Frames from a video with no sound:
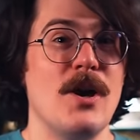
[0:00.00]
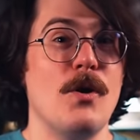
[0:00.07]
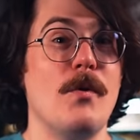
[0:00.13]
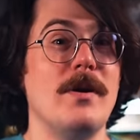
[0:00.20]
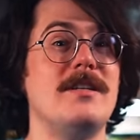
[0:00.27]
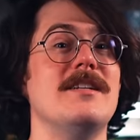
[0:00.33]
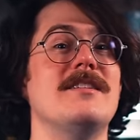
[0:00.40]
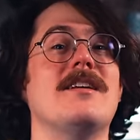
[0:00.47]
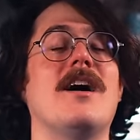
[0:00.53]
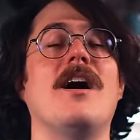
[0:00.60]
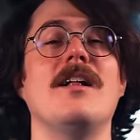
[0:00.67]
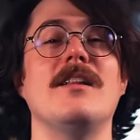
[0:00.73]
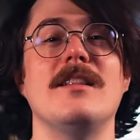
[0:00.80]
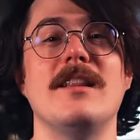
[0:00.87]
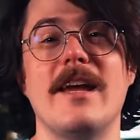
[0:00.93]
which is
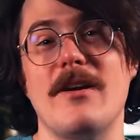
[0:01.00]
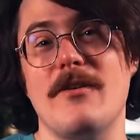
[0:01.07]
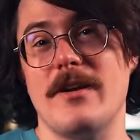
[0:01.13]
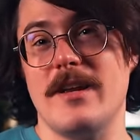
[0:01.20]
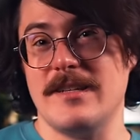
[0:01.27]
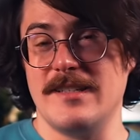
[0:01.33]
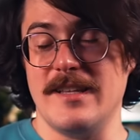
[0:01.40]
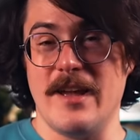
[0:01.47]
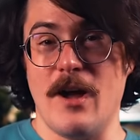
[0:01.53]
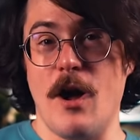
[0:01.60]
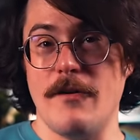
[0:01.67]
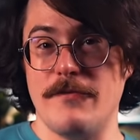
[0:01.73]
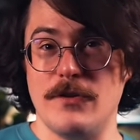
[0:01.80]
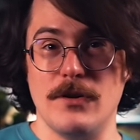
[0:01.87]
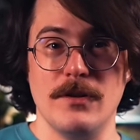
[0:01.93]
hilariously
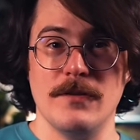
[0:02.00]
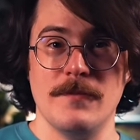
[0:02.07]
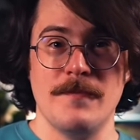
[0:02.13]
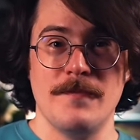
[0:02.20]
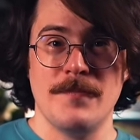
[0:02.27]
awful